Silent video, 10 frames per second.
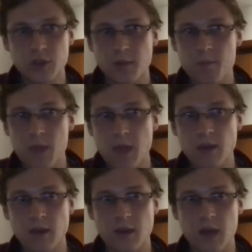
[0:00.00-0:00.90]
like make
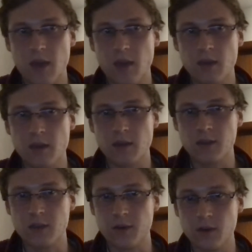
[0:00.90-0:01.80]
it KEGG, et
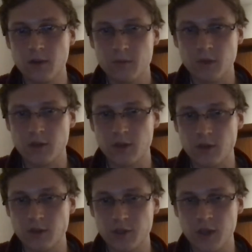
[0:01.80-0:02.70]
cetera,
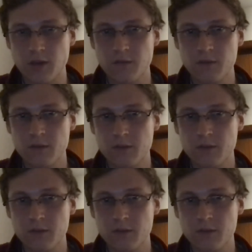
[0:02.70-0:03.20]
ontology kind of.